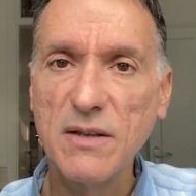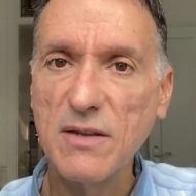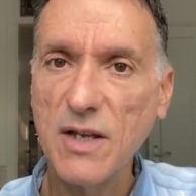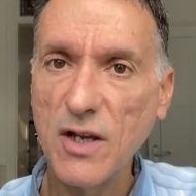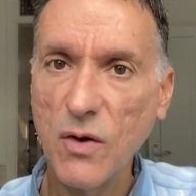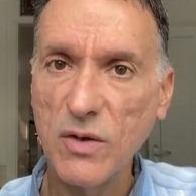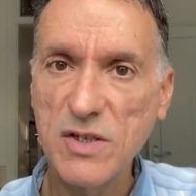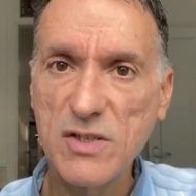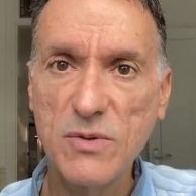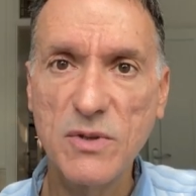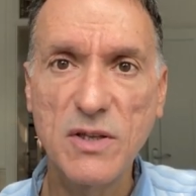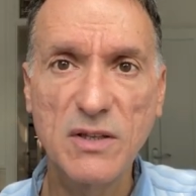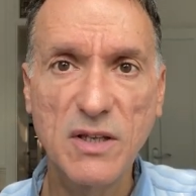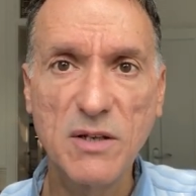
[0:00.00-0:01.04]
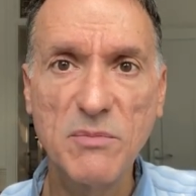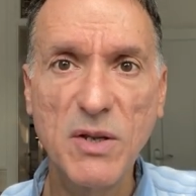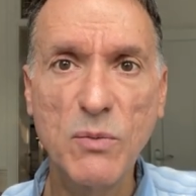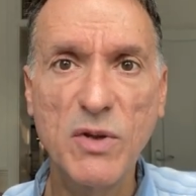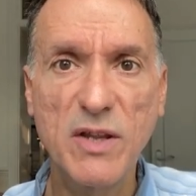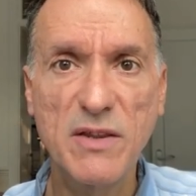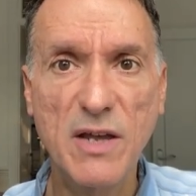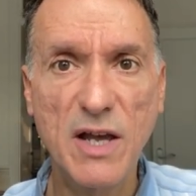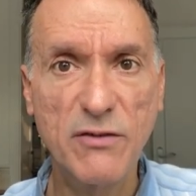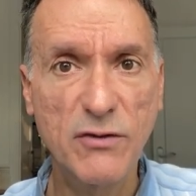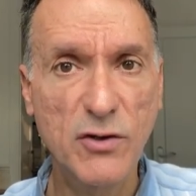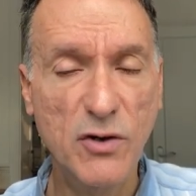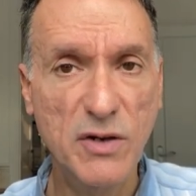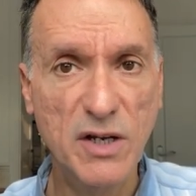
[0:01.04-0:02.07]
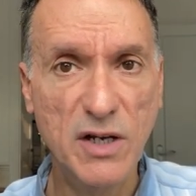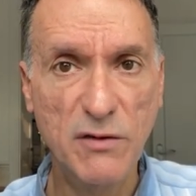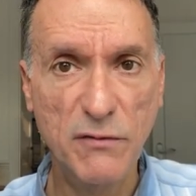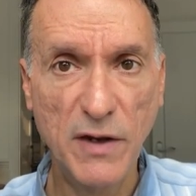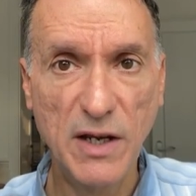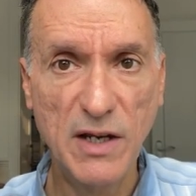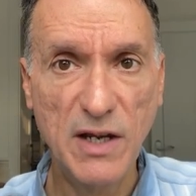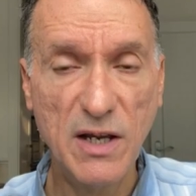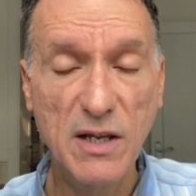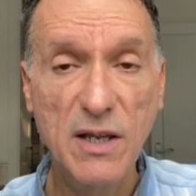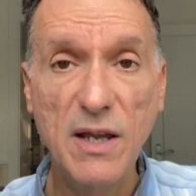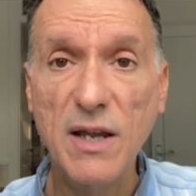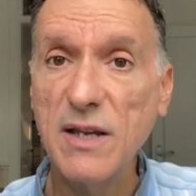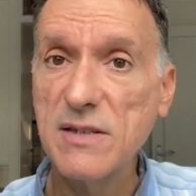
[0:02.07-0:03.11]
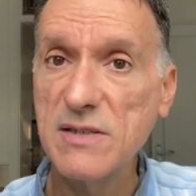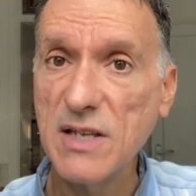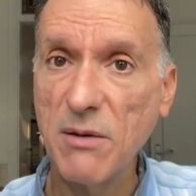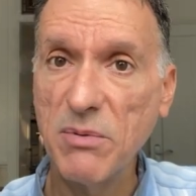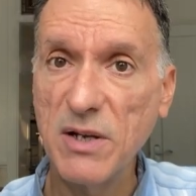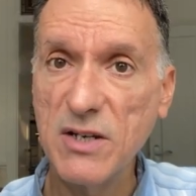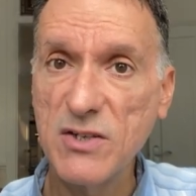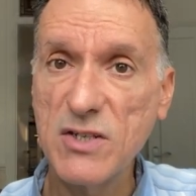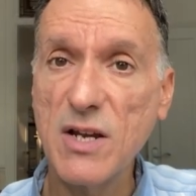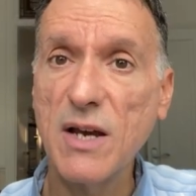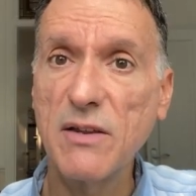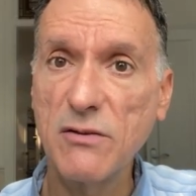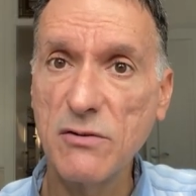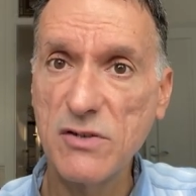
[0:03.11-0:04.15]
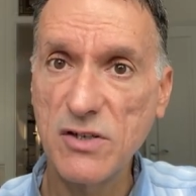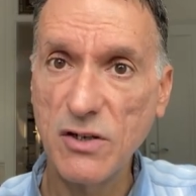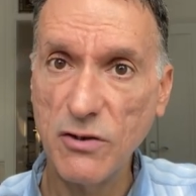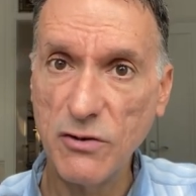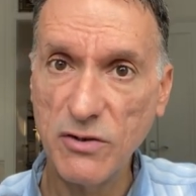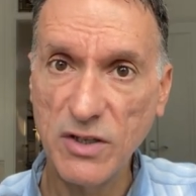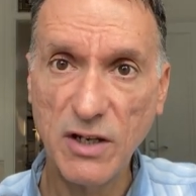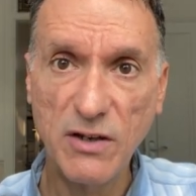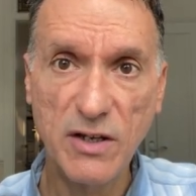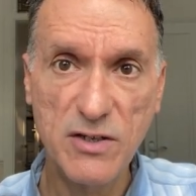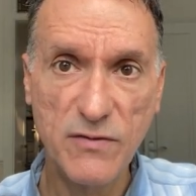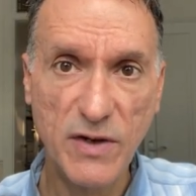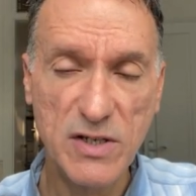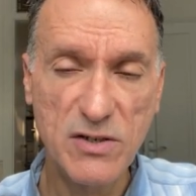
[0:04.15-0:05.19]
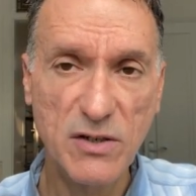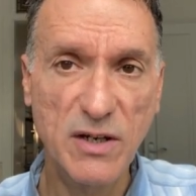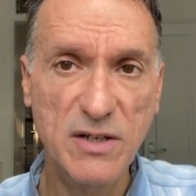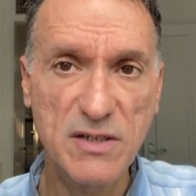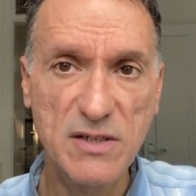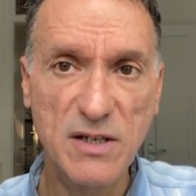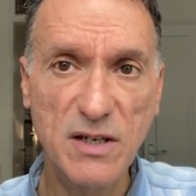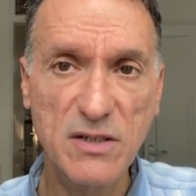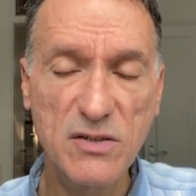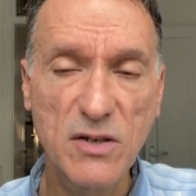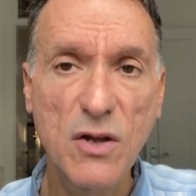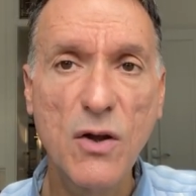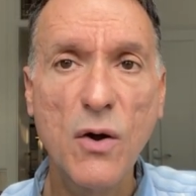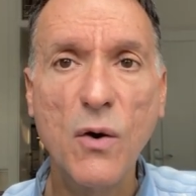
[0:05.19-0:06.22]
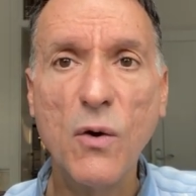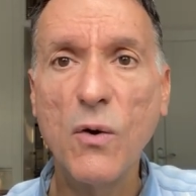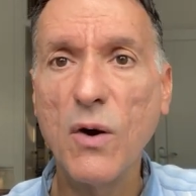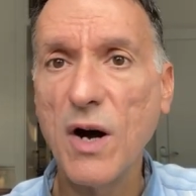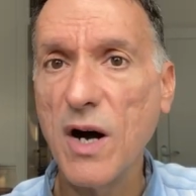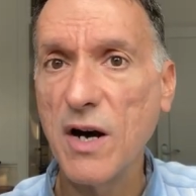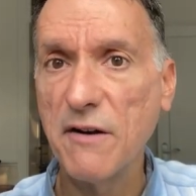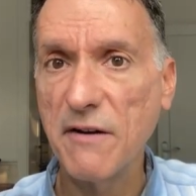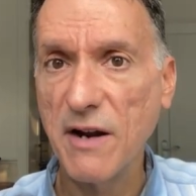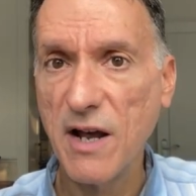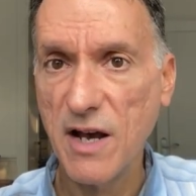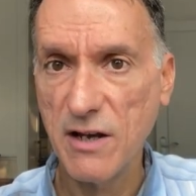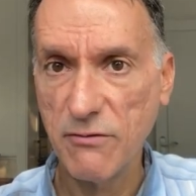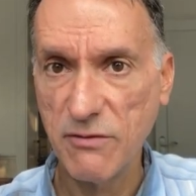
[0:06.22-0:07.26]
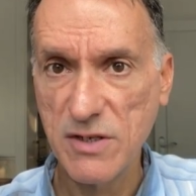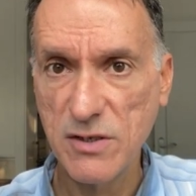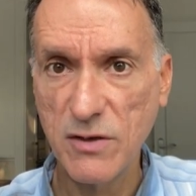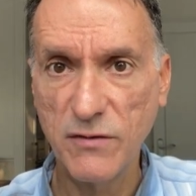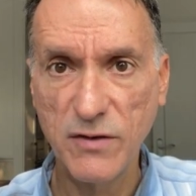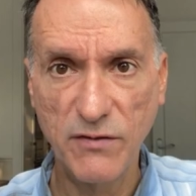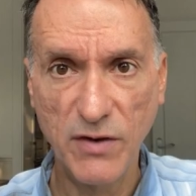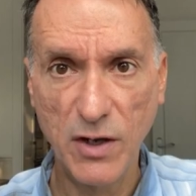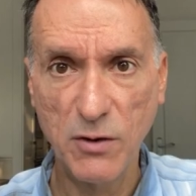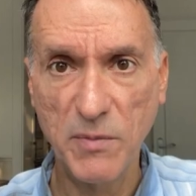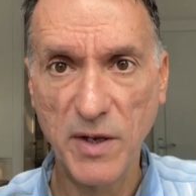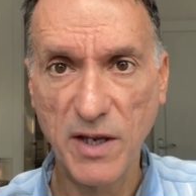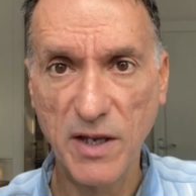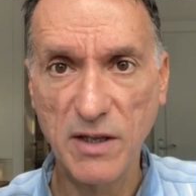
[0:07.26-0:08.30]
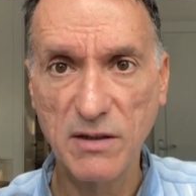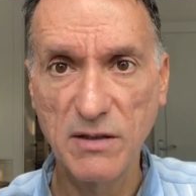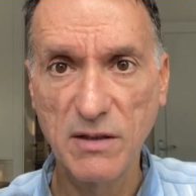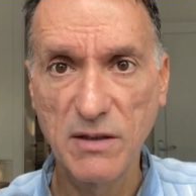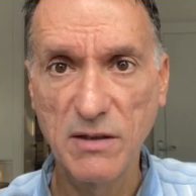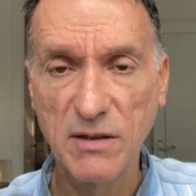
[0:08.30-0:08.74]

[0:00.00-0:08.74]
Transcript: The goal is to determine whether they have chronic heart failure, established atherosclerotic cardiovascular disease, or are at high risk of developing it.